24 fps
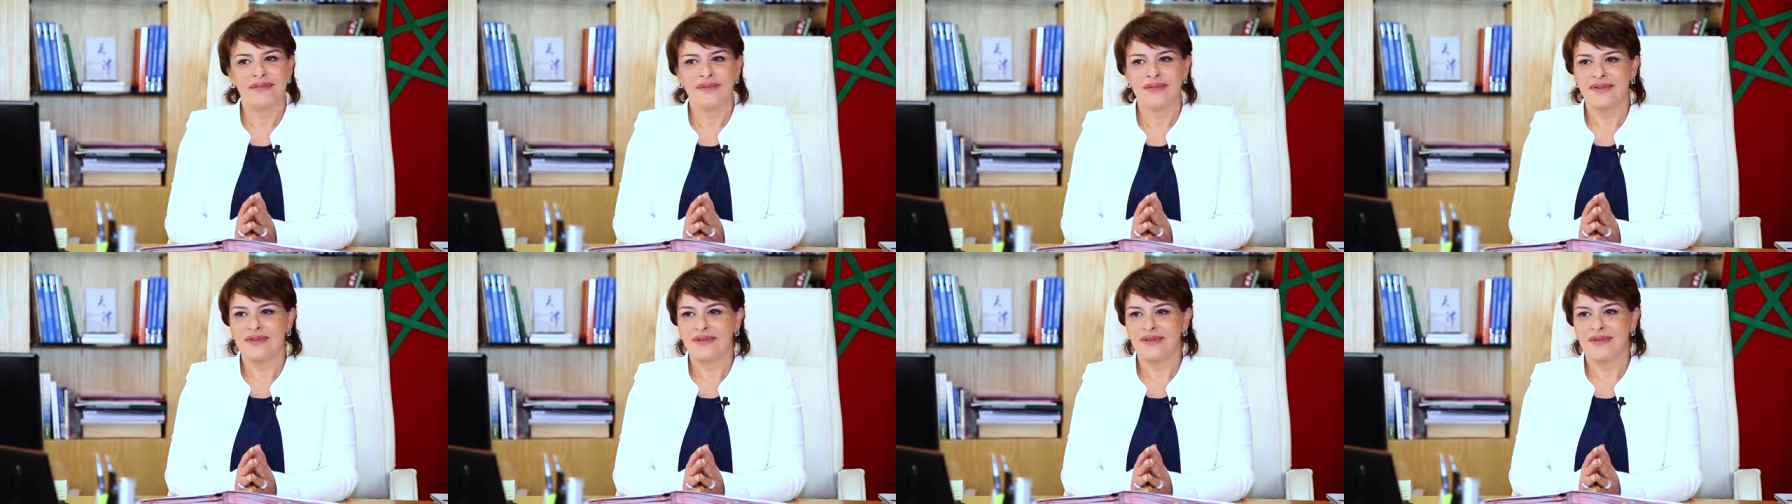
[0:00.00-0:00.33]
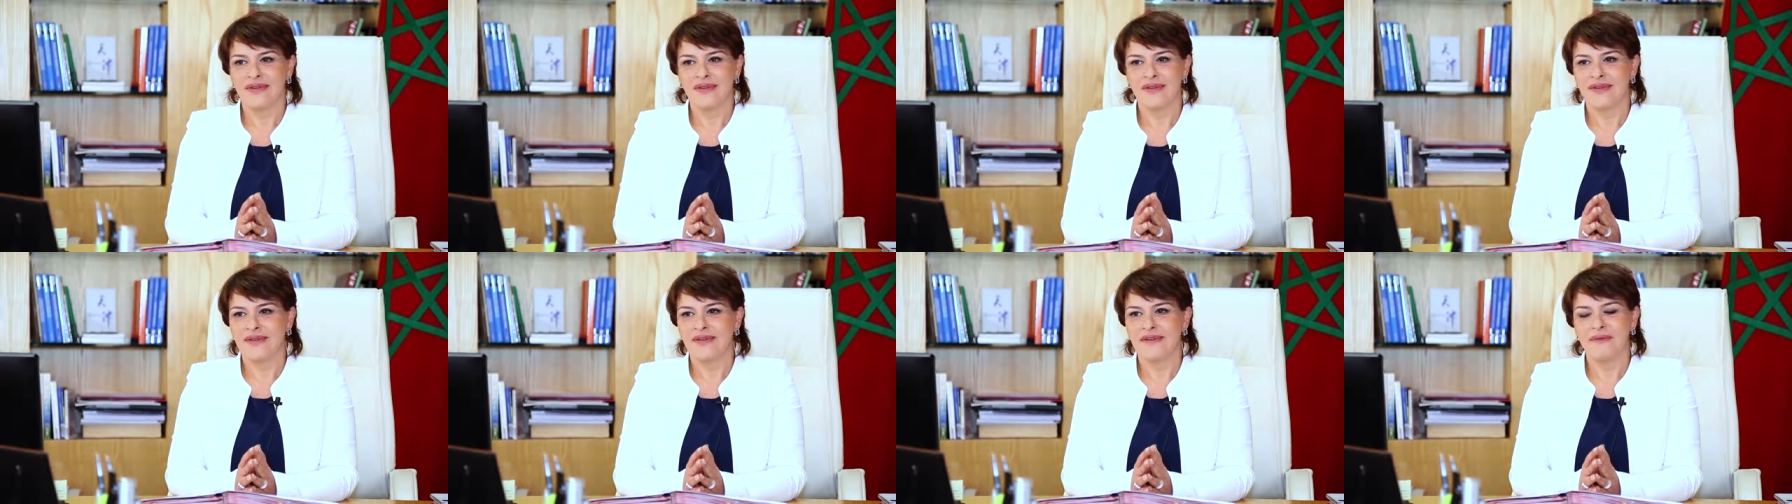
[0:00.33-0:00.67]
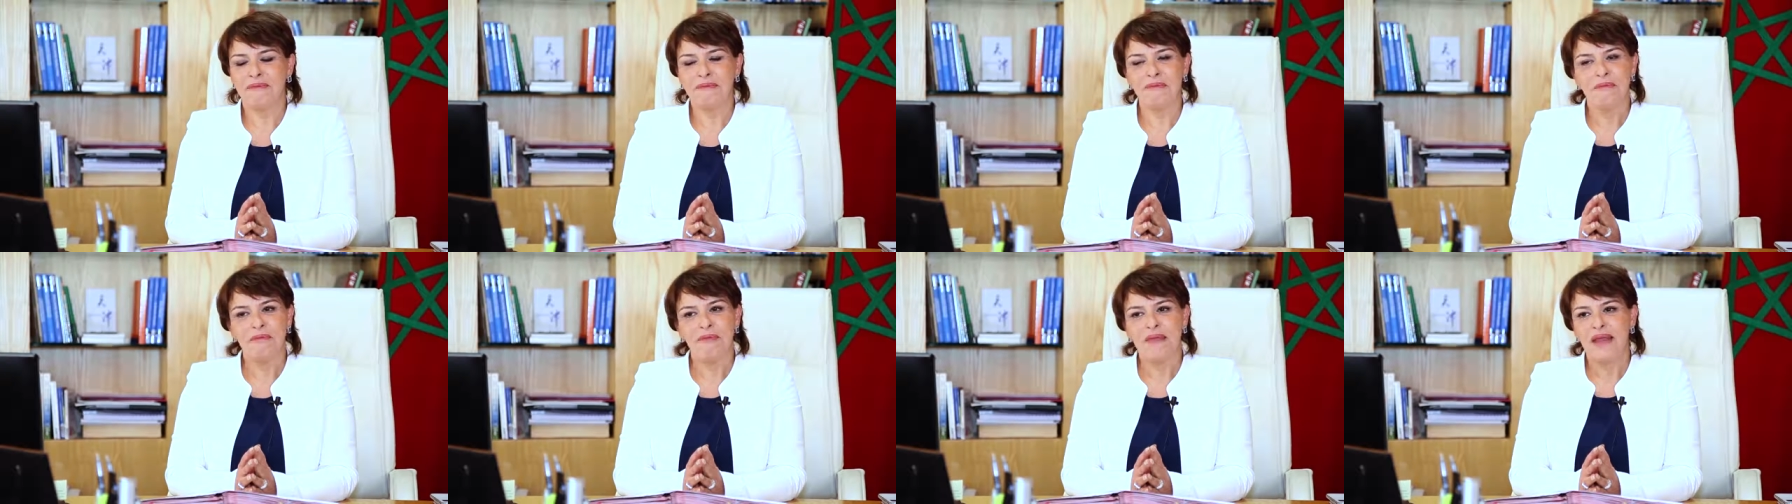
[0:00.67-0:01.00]

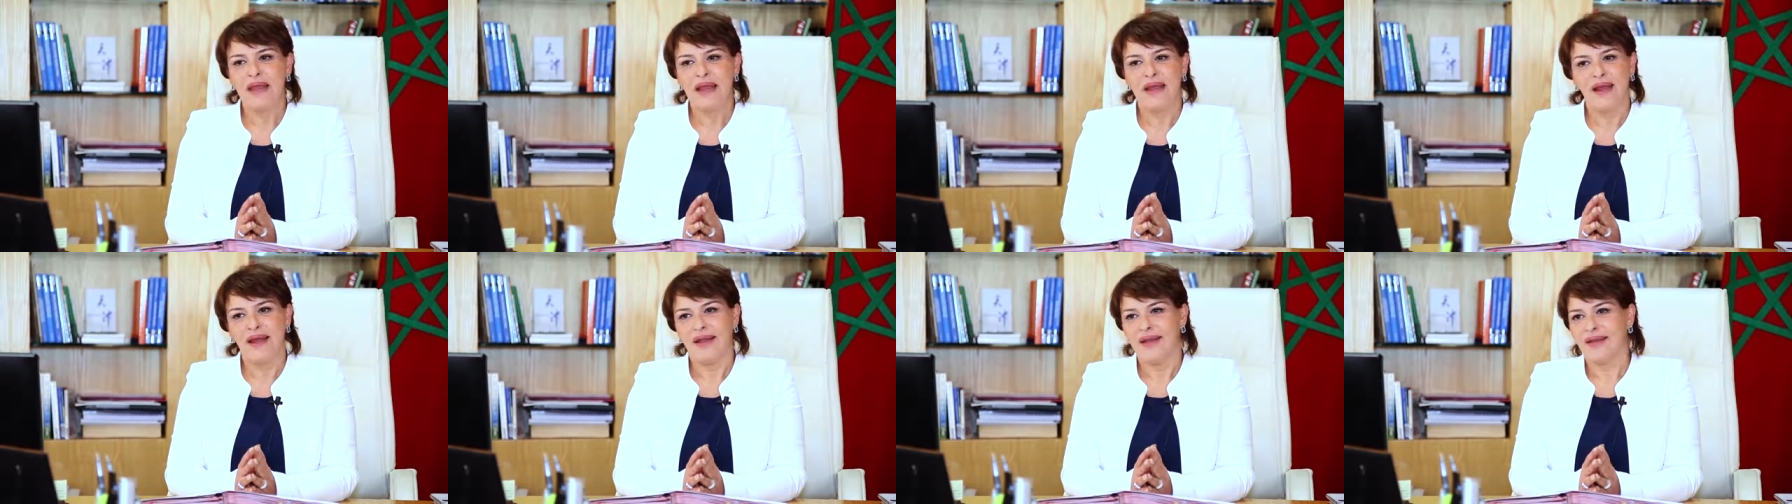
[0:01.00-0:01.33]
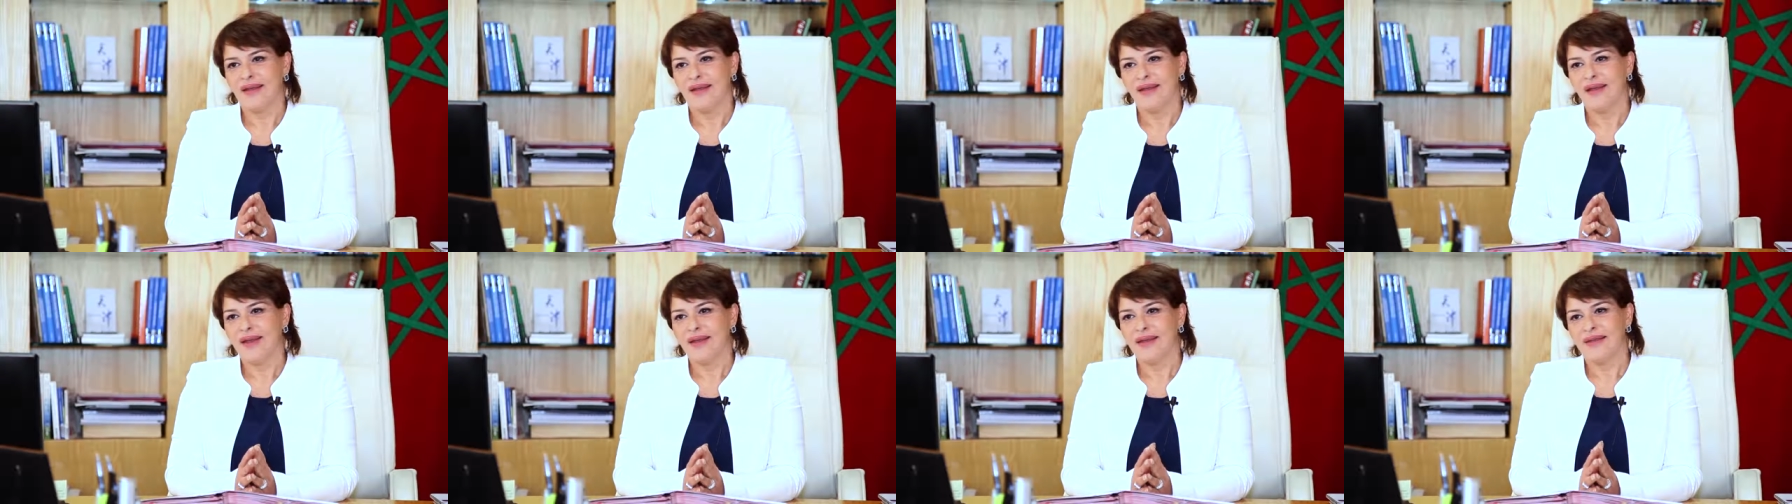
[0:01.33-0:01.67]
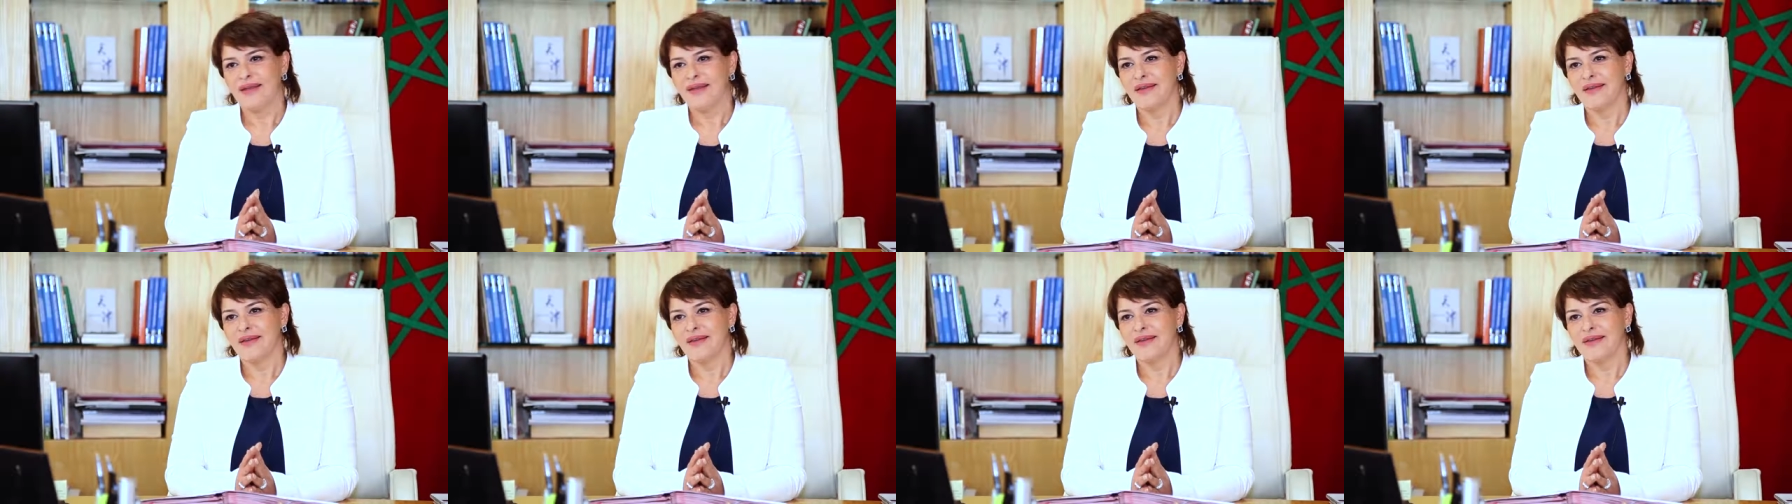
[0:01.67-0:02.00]
I
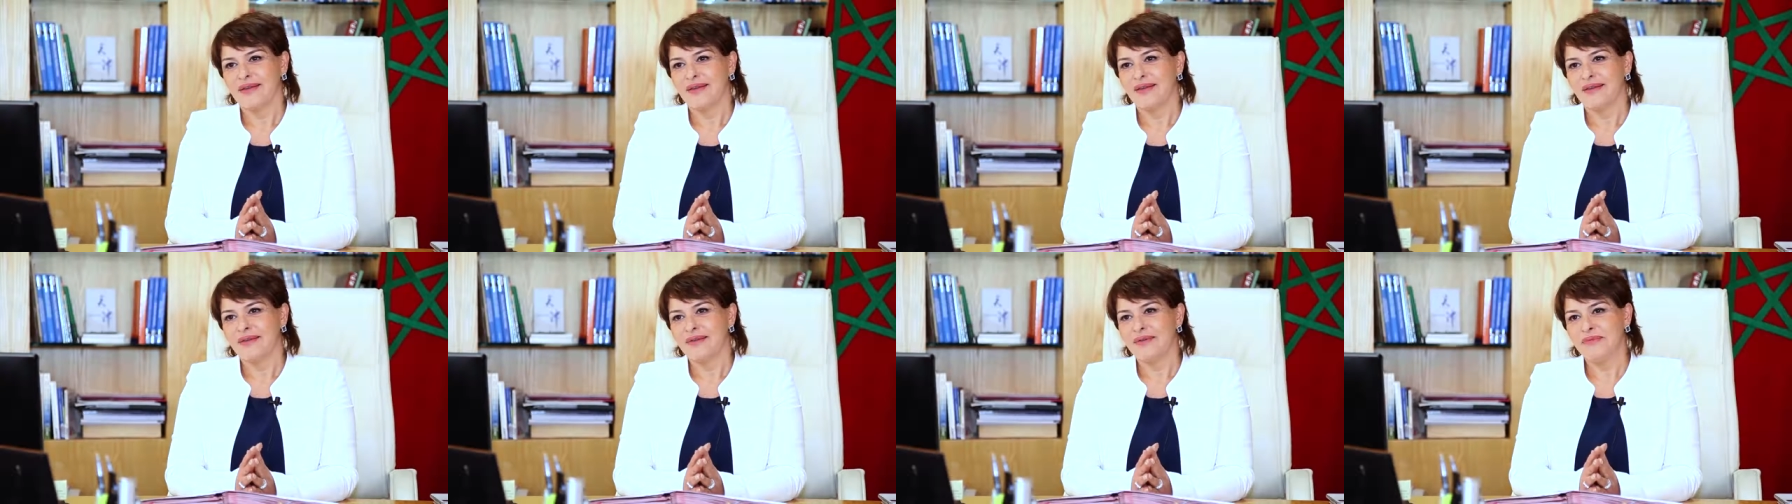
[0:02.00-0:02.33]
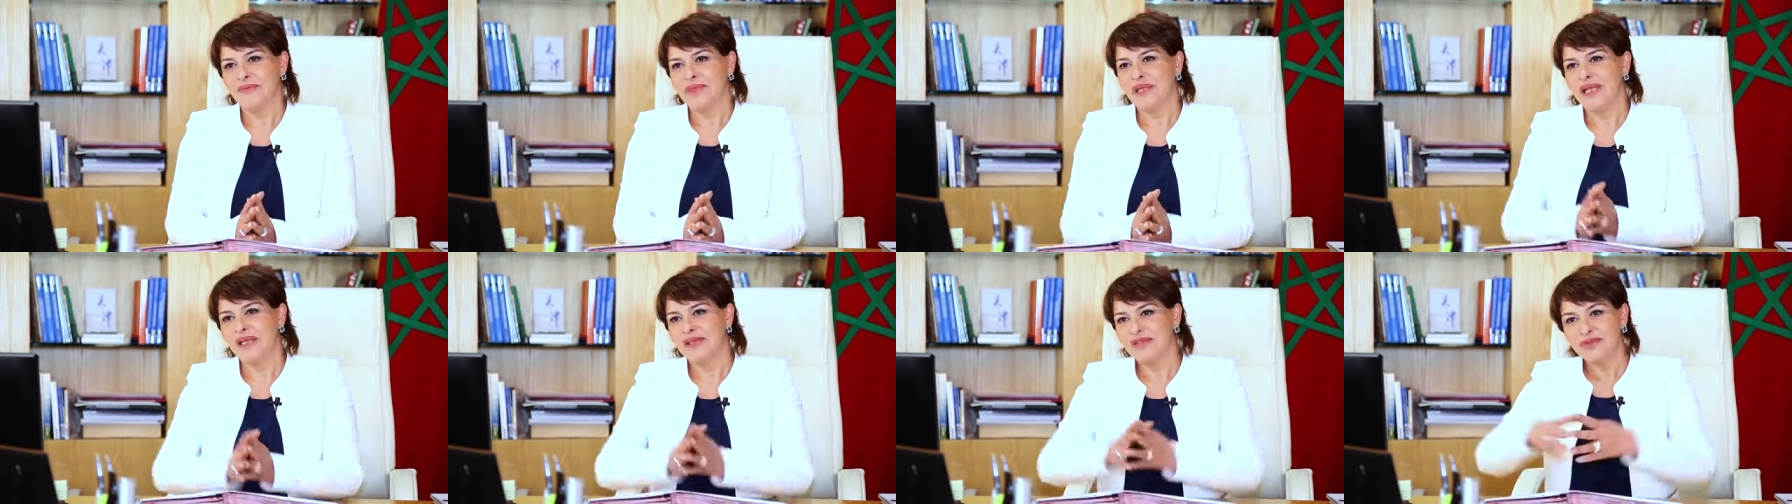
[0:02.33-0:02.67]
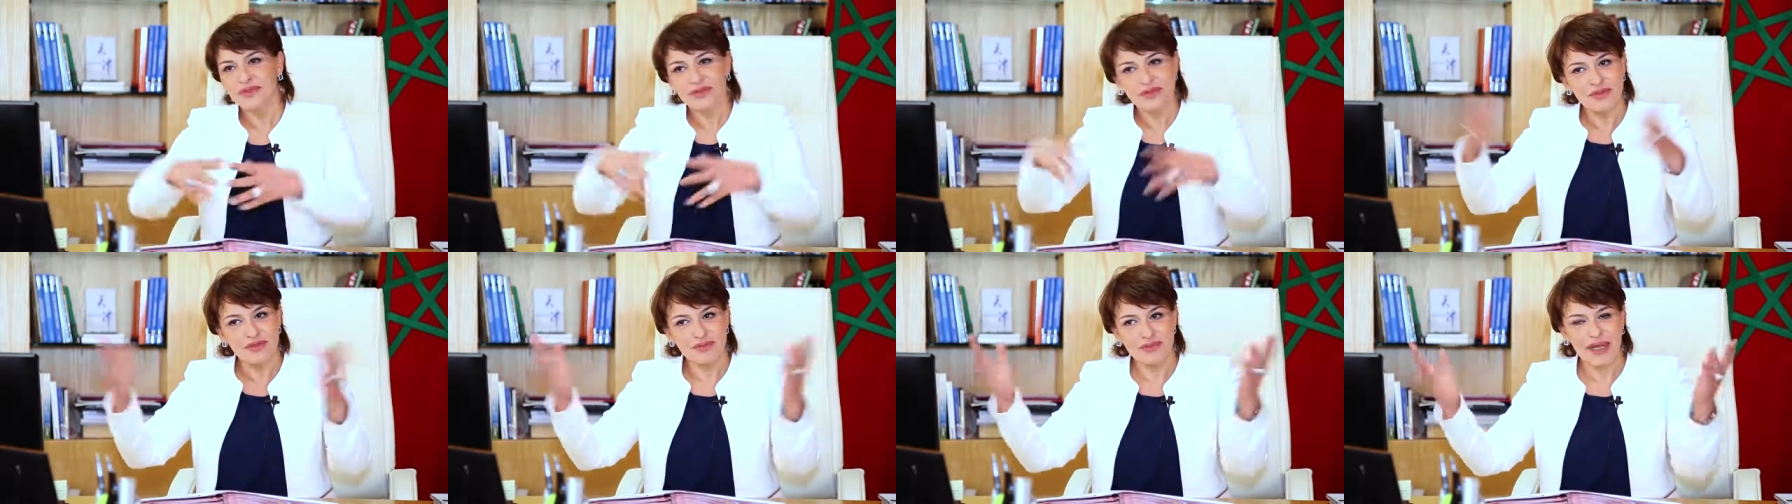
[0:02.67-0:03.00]
like
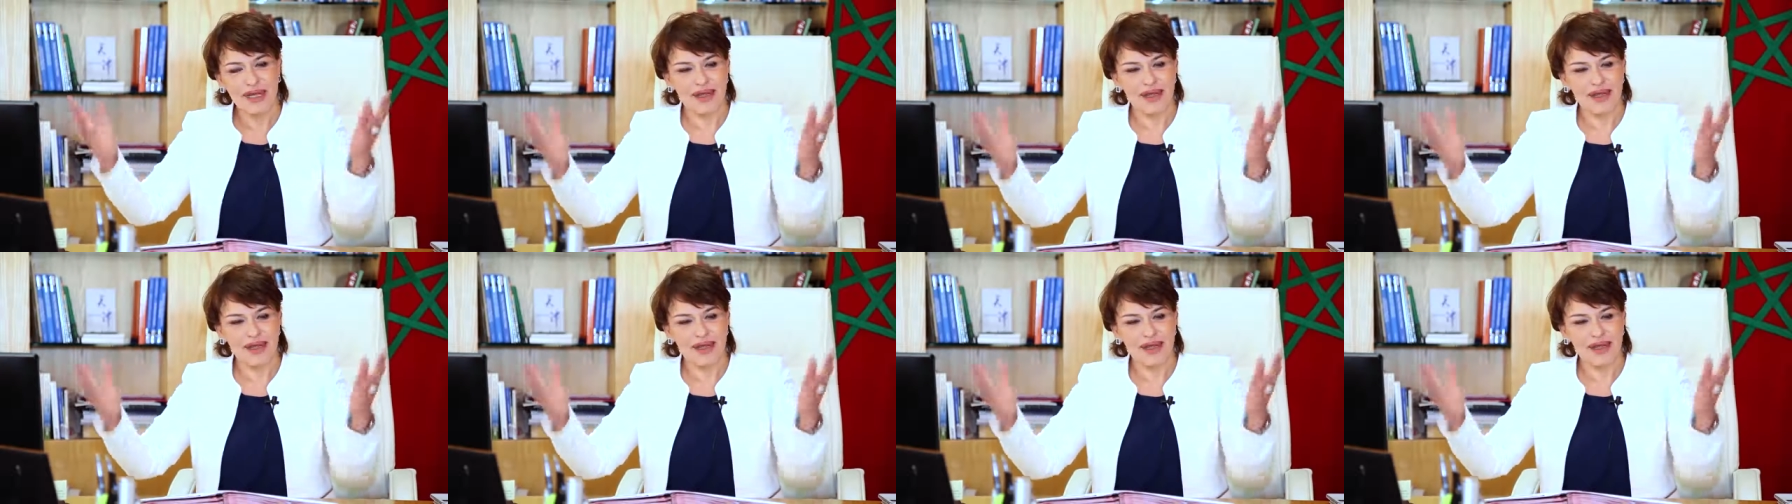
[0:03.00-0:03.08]
Kulthum,